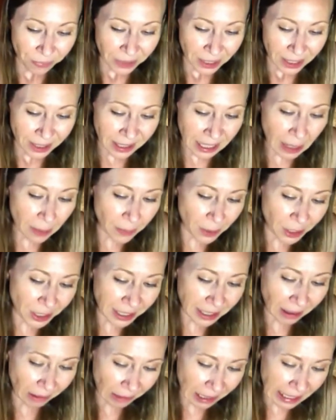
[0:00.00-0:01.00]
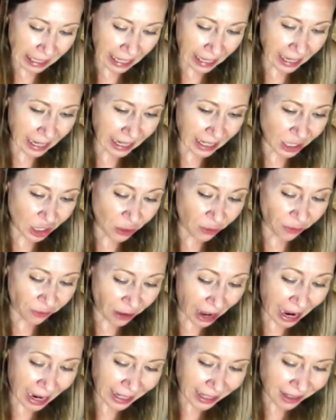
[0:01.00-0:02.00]
Some are still seeking to
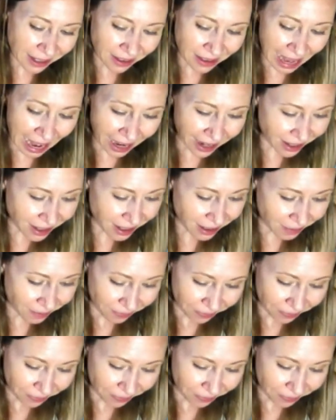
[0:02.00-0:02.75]
find that.